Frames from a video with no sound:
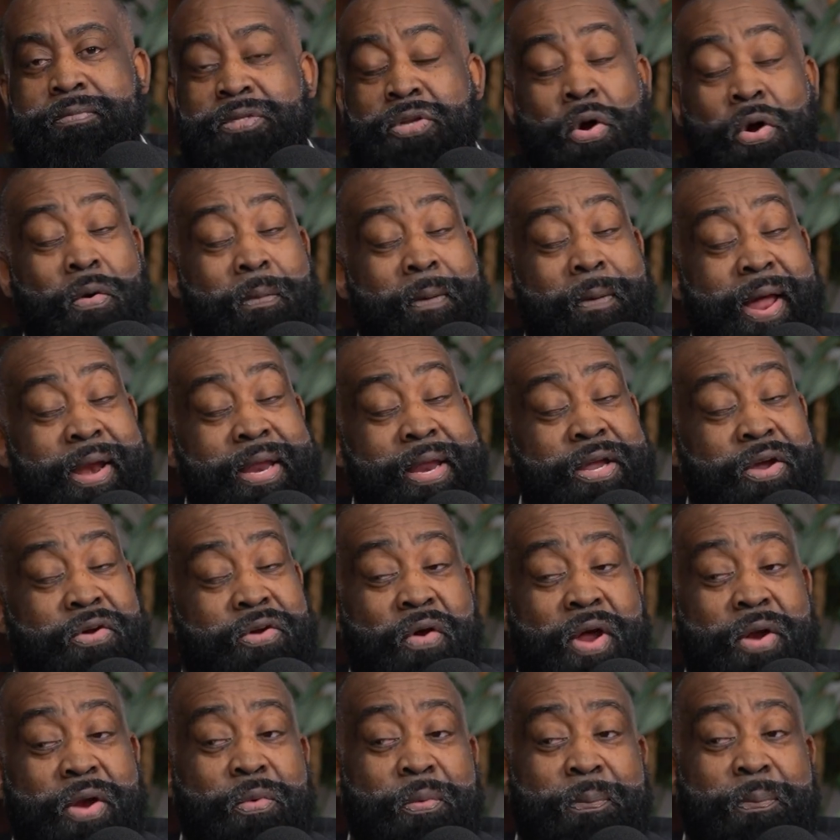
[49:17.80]
Nobody in
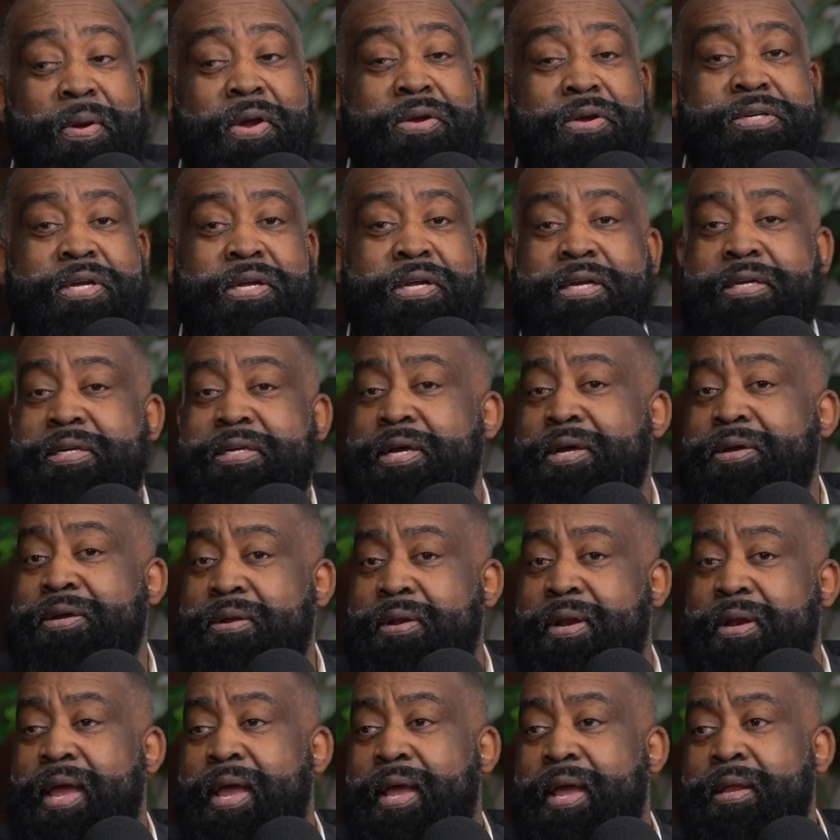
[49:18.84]
credit repair is going to tell
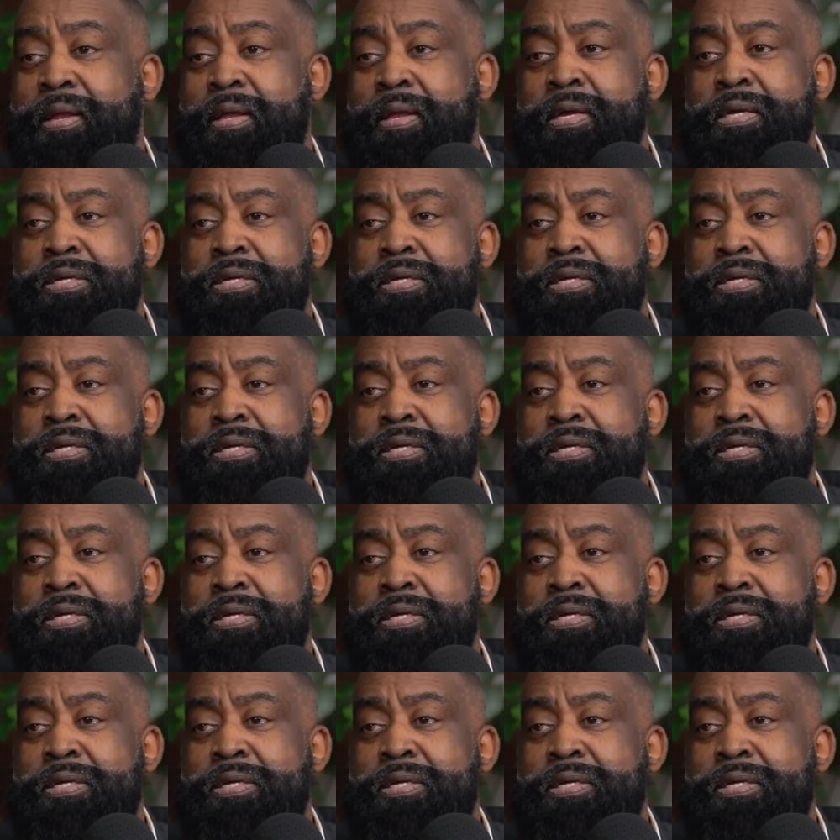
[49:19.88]
you that.